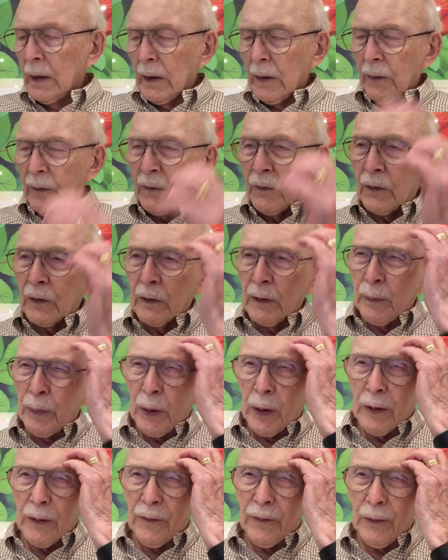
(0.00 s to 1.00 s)
Very
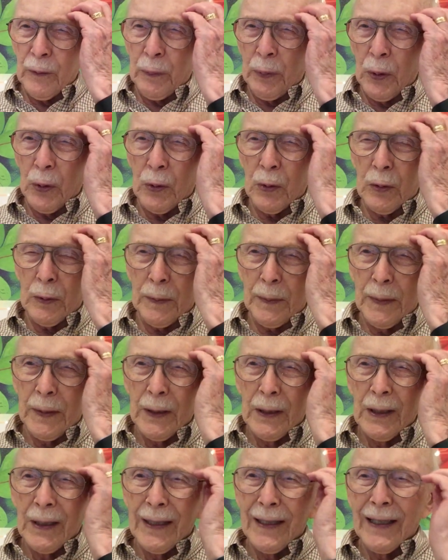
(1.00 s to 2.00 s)
powerful poem.
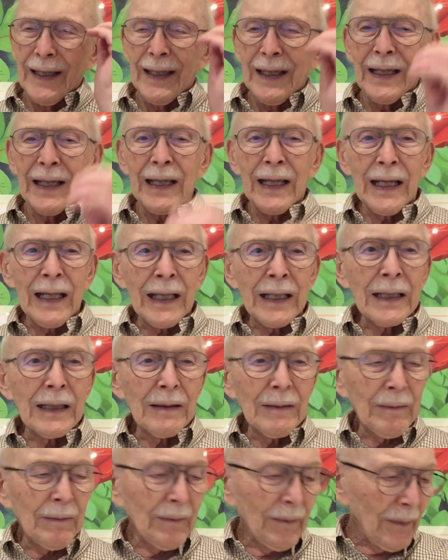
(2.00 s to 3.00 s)

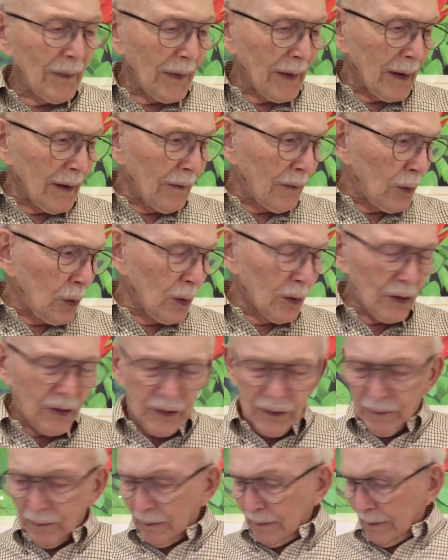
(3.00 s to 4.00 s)
And, of course,